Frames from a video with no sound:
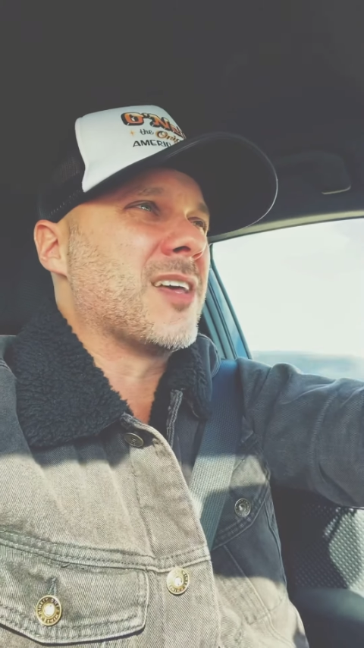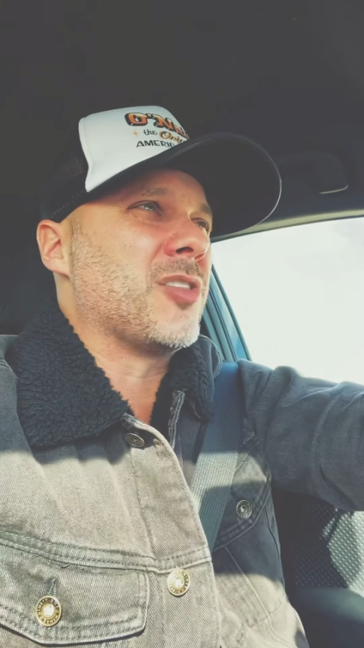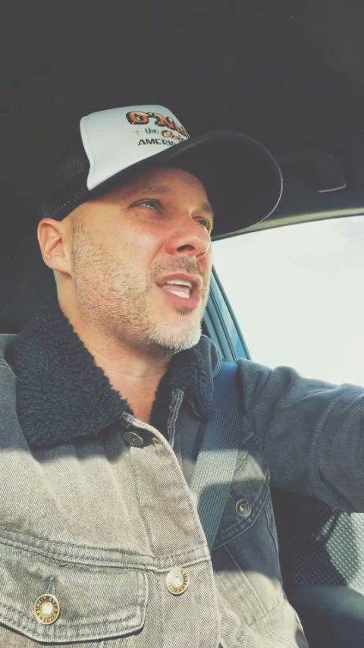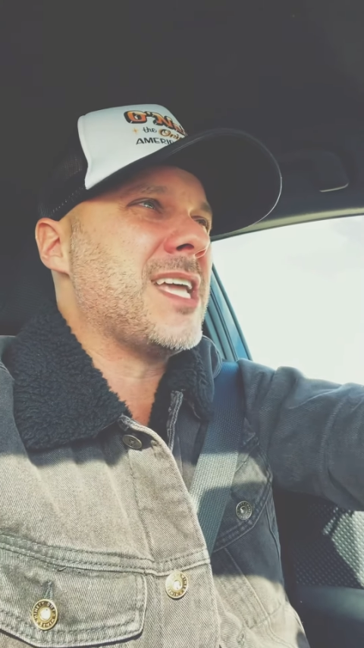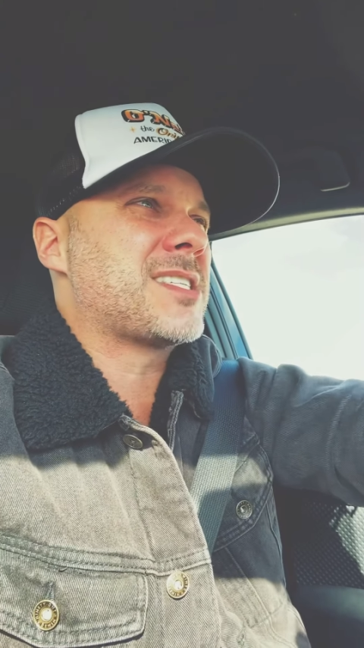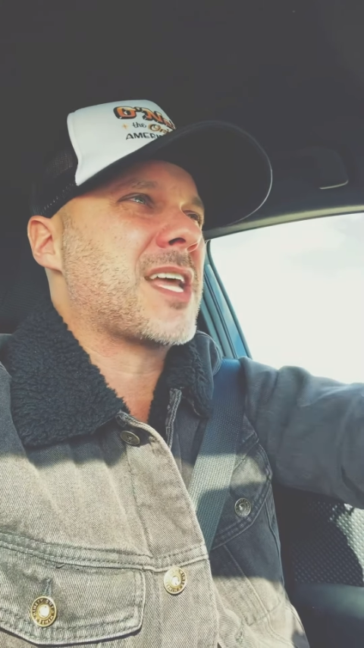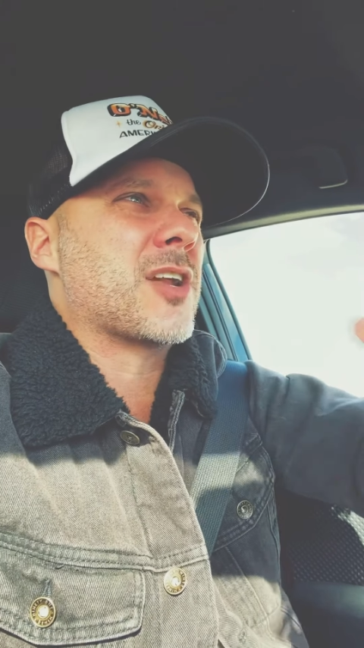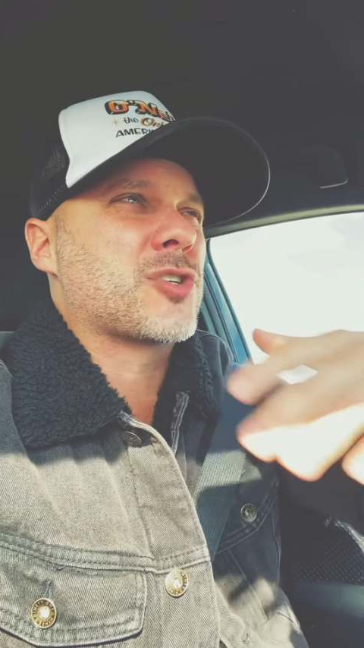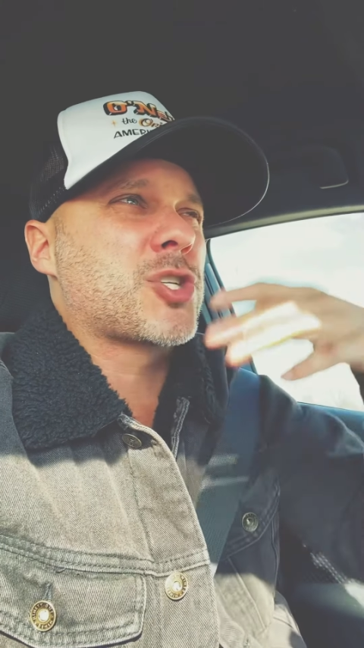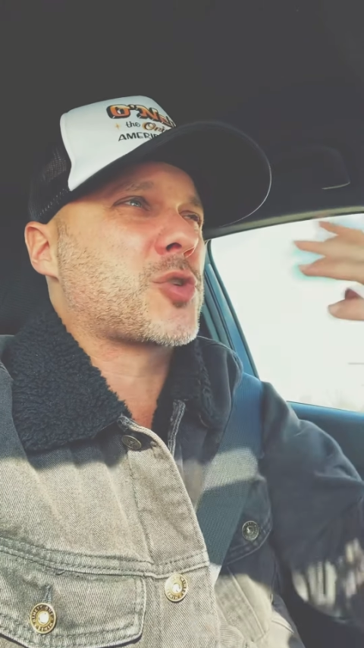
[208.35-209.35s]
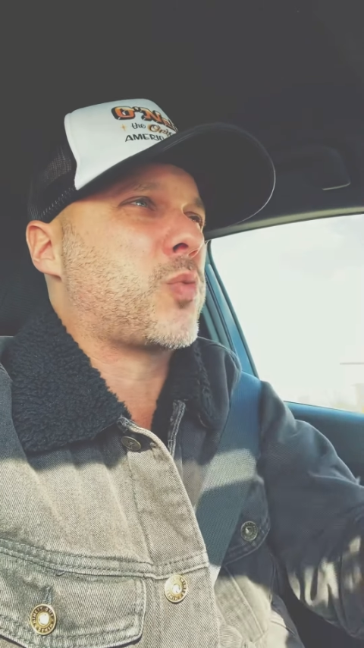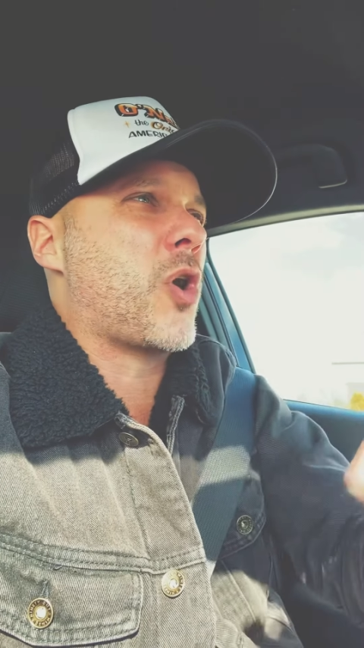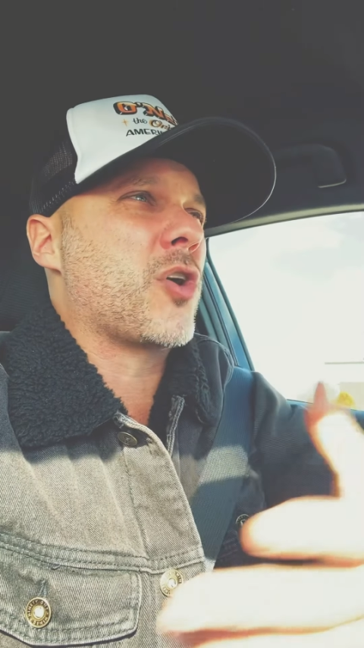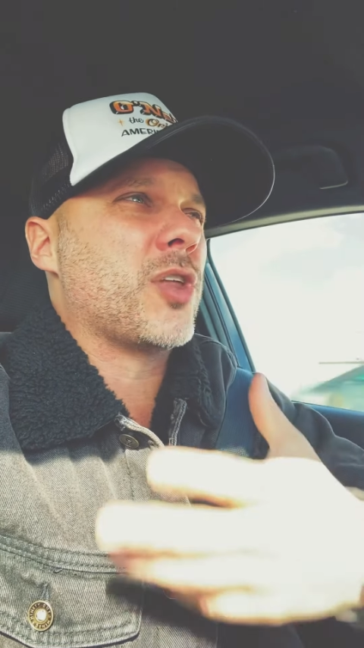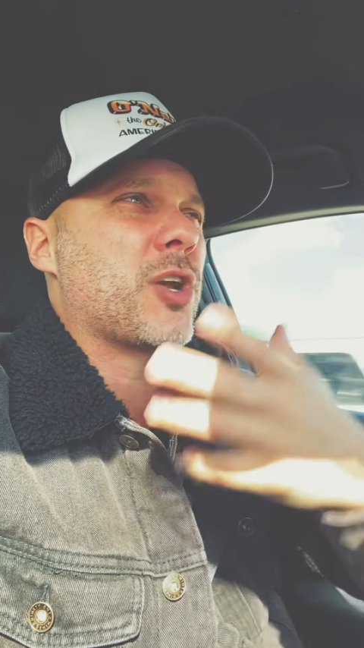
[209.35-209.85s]
leaks that are
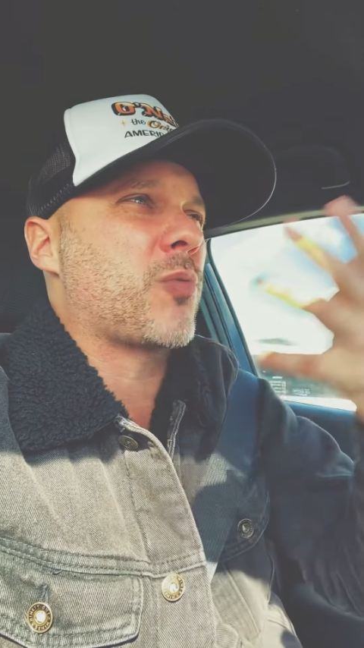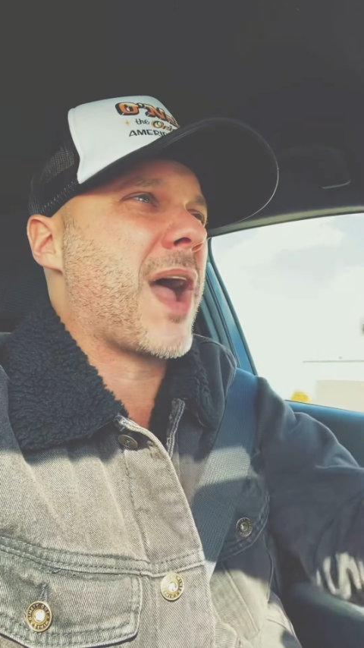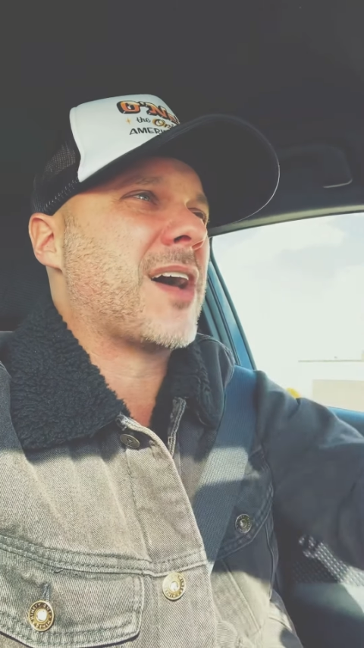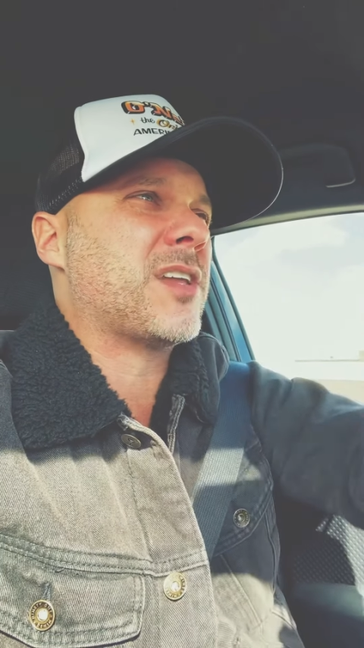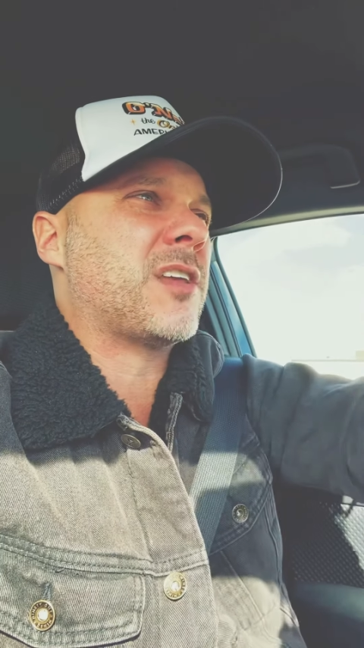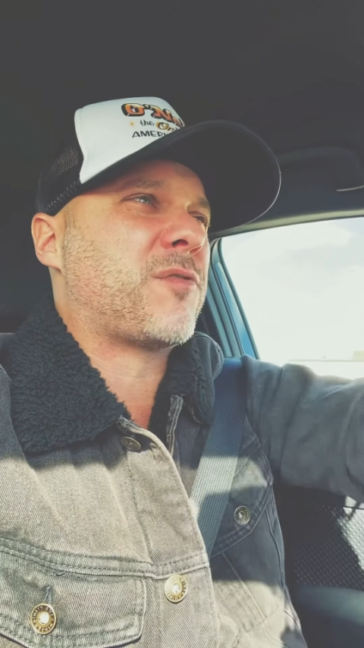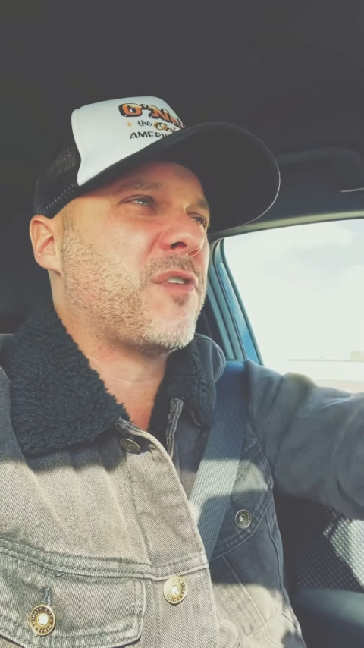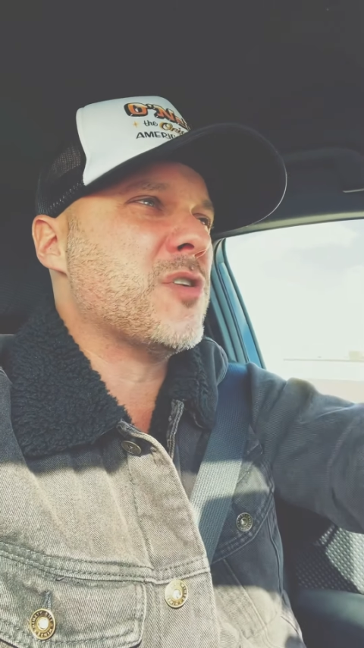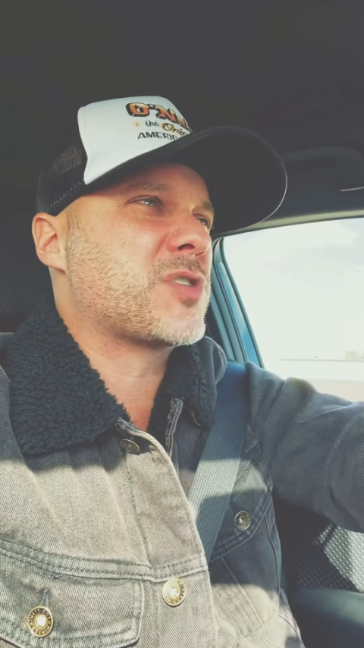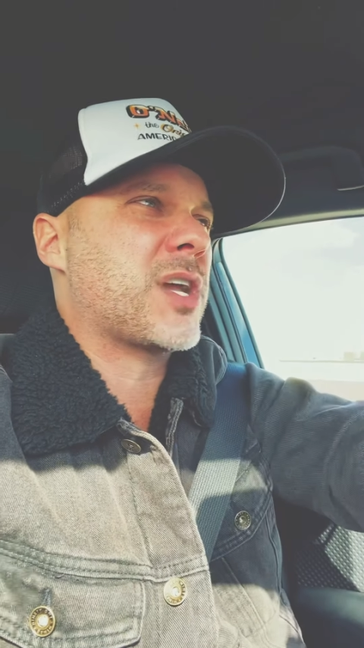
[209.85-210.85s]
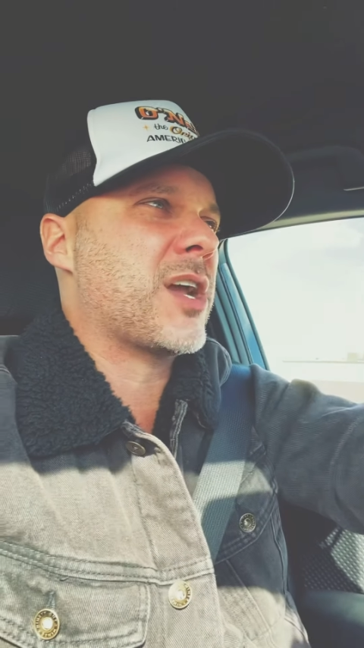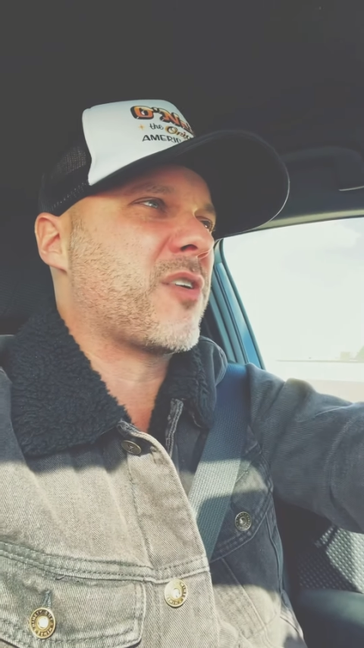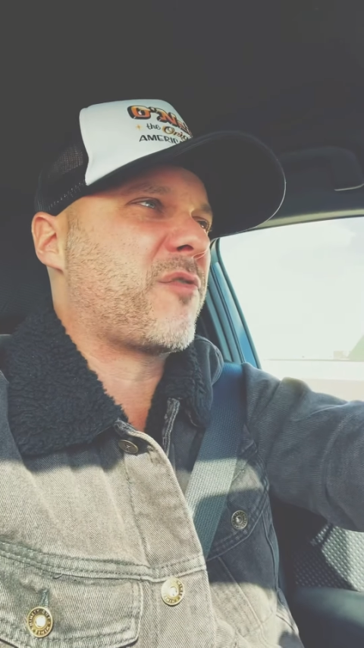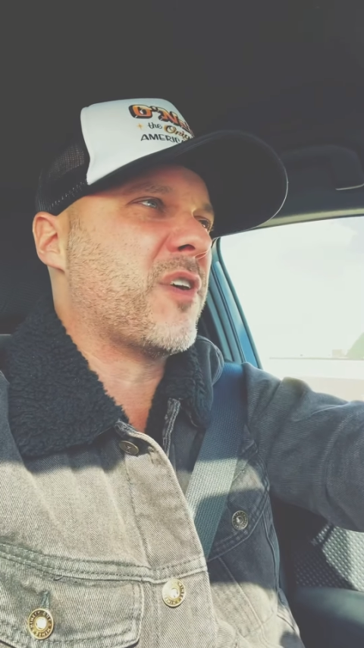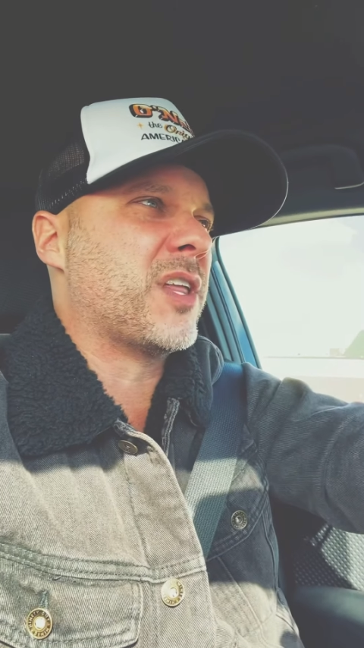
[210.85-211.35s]
swirling around his future here in
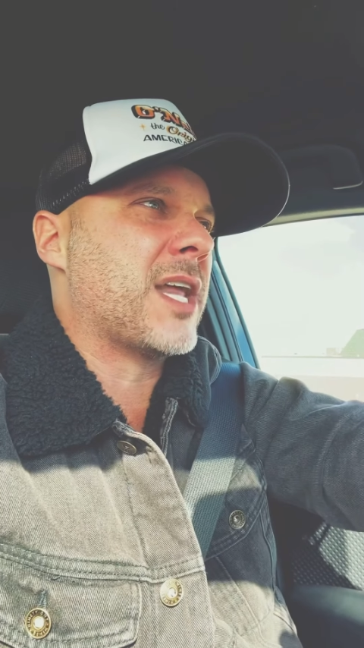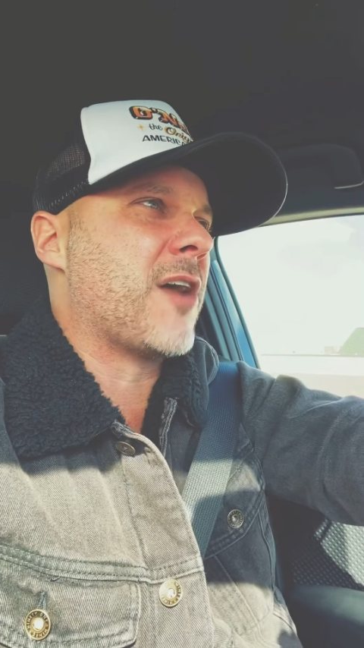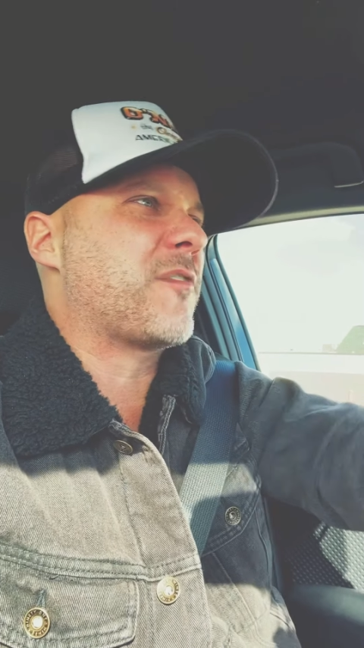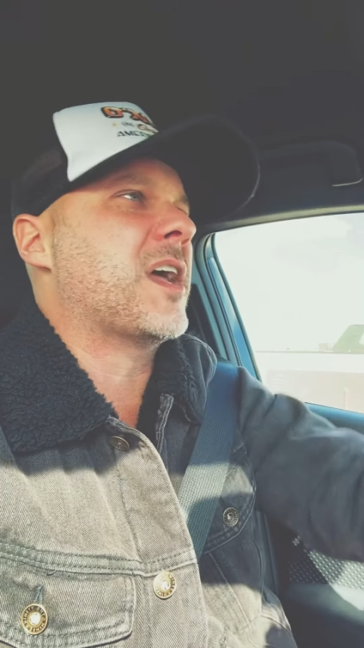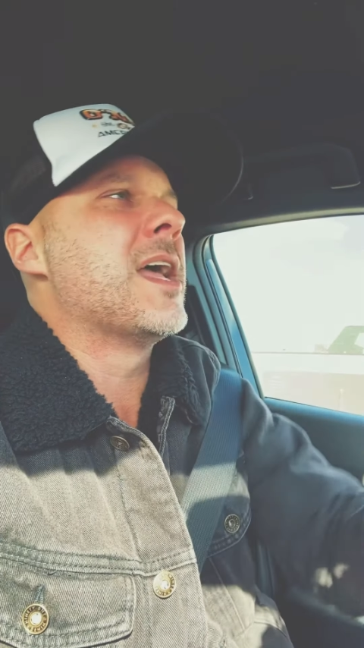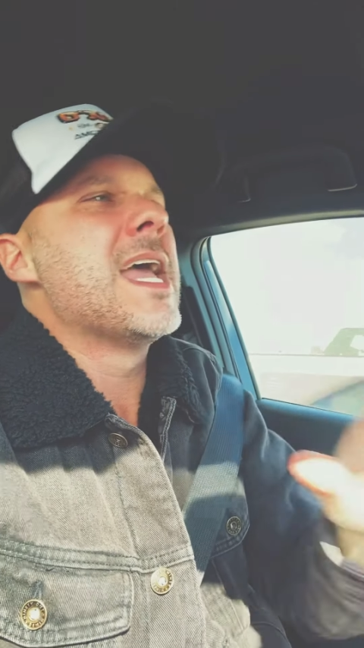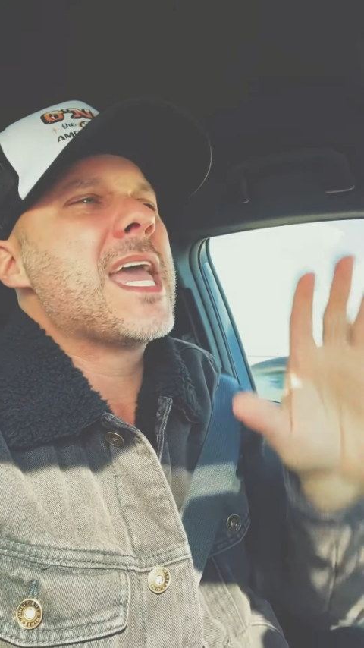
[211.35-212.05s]
Philadelphia,